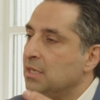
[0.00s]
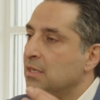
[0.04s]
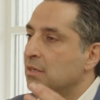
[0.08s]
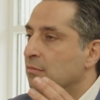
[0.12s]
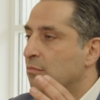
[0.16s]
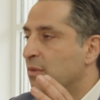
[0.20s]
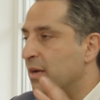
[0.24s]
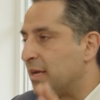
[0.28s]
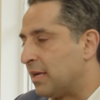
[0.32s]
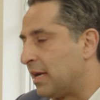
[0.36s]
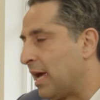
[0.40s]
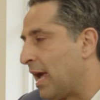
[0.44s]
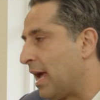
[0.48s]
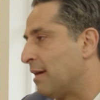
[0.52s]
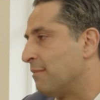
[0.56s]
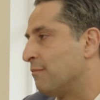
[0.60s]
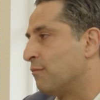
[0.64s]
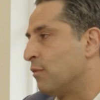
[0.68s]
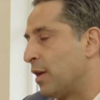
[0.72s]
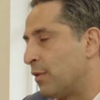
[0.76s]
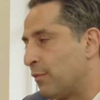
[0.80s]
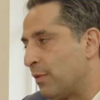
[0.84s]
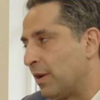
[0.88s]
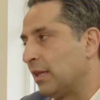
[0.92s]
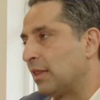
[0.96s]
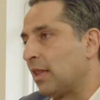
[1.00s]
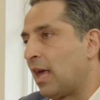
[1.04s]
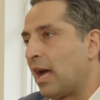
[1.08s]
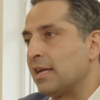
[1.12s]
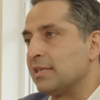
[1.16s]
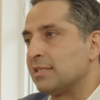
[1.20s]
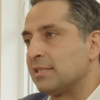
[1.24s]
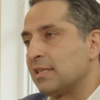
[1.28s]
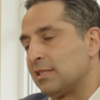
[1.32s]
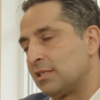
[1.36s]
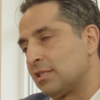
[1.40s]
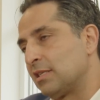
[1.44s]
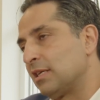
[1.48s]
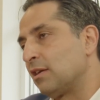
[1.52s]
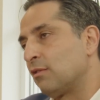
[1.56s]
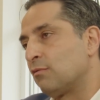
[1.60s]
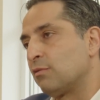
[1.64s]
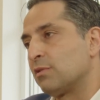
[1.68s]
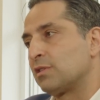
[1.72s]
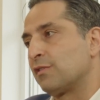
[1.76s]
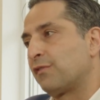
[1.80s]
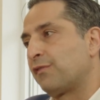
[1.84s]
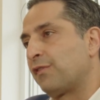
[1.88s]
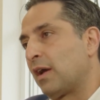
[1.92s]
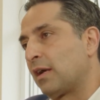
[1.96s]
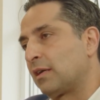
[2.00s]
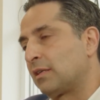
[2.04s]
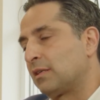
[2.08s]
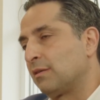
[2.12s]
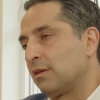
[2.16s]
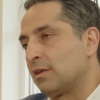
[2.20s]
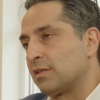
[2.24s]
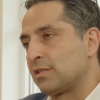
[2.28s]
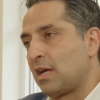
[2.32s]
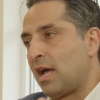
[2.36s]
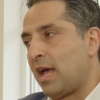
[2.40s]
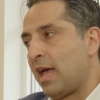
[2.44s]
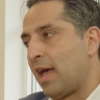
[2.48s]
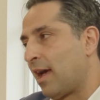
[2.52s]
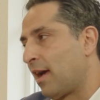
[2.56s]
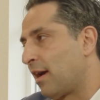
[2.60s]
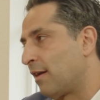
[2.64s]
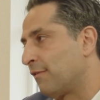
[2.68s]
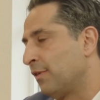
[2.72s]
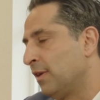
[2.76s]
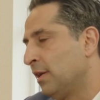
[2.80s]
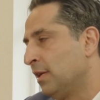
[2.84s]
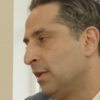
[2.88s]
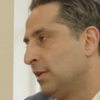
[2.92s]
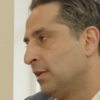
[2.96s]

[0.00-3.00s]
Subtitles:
we realized that zinc was affected because I have